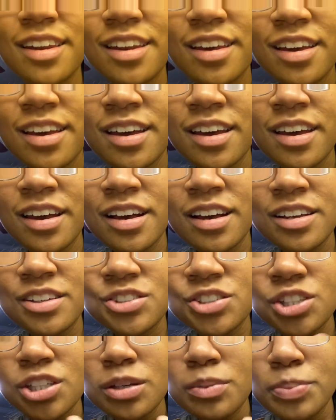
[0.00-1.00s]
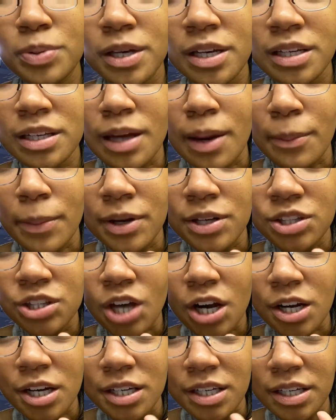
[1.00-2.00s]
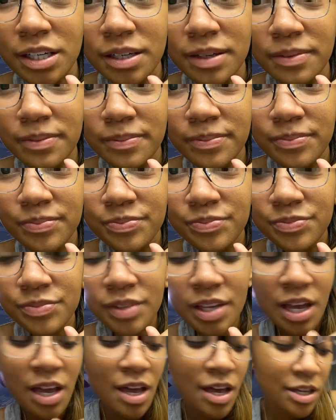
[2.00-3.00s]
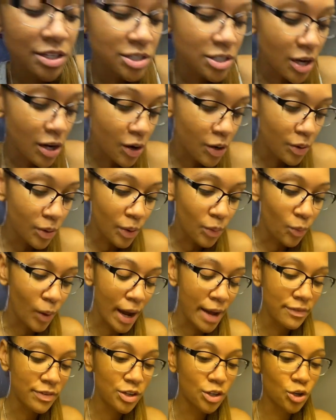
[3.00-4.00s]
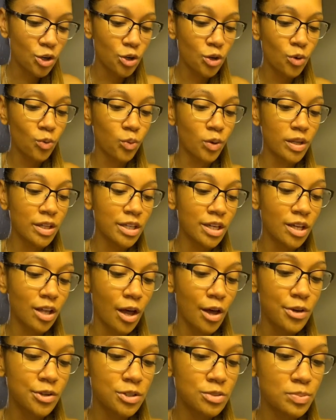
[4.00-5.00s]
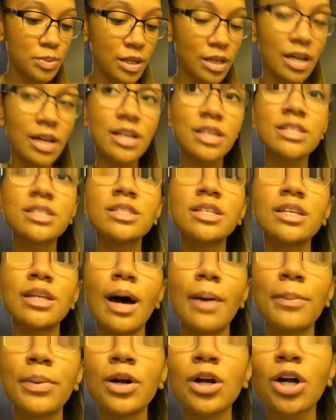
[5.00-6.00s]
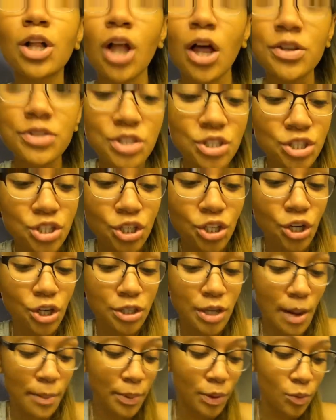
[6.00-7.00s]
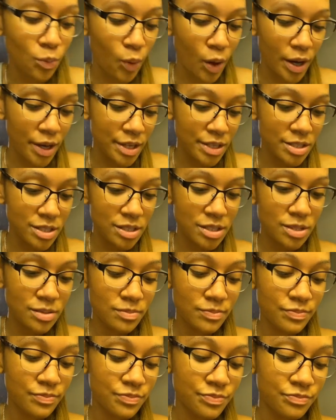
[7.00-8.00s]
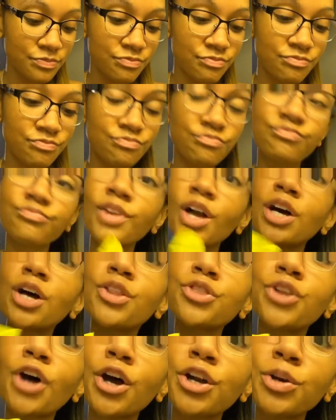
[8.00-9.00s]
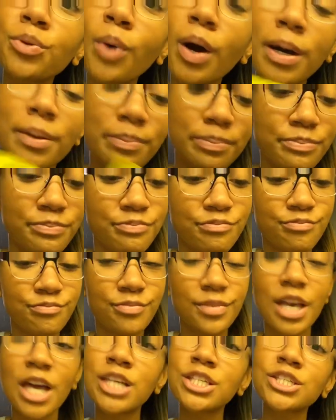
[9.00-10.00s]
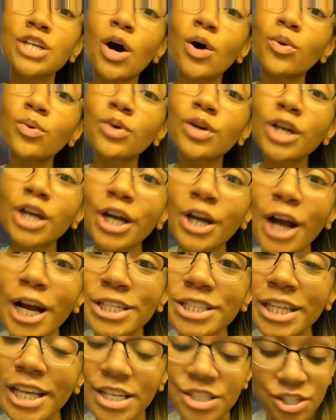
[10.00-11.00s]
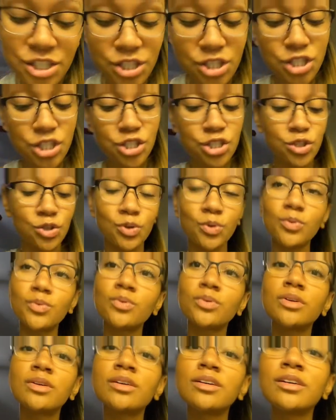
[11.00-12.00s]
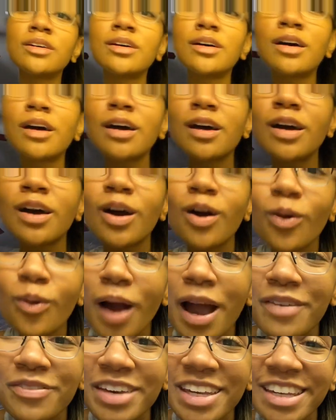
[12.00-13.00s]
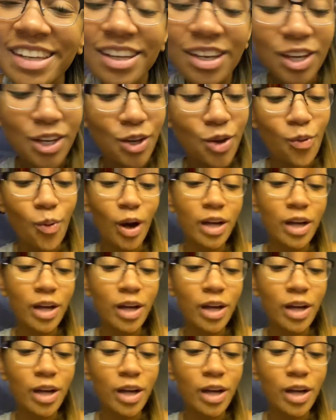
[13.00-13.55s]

She picked number 30. So, Raven, you're really close because the number closest to your number was 31. So, congratulations to Raven. You won a shirt.